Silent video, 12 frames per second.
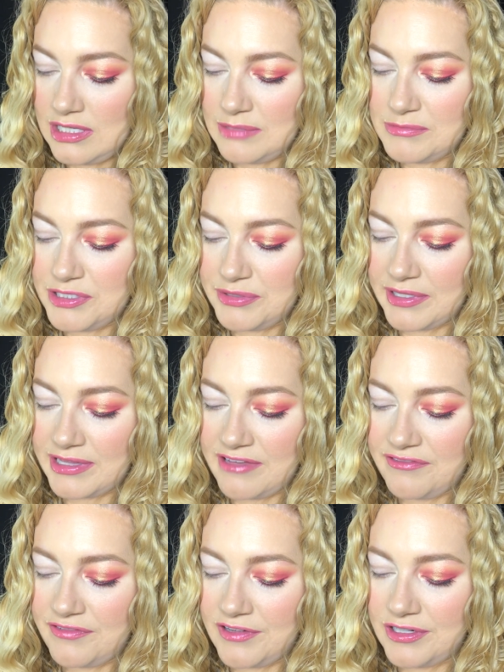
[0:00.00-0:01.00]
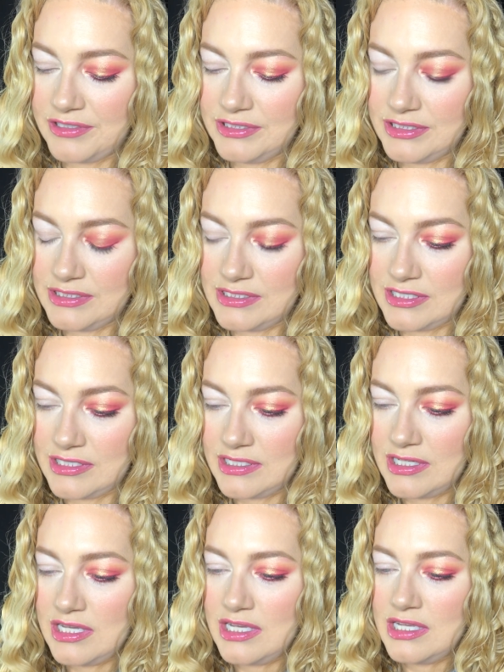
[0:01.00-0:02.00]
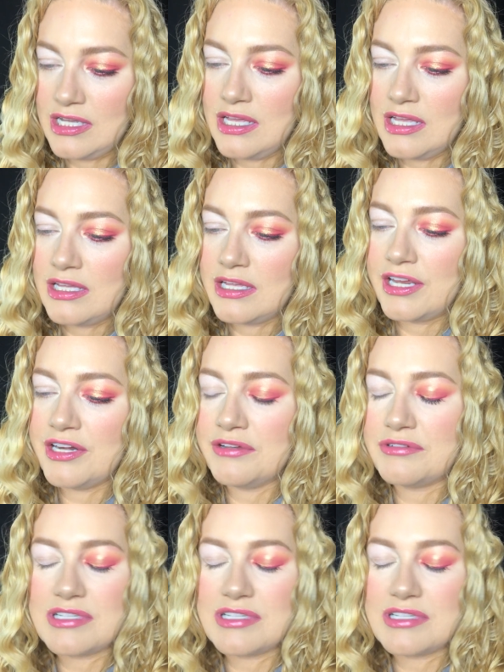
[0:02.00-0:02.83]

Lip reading: I'm doing that first. You know,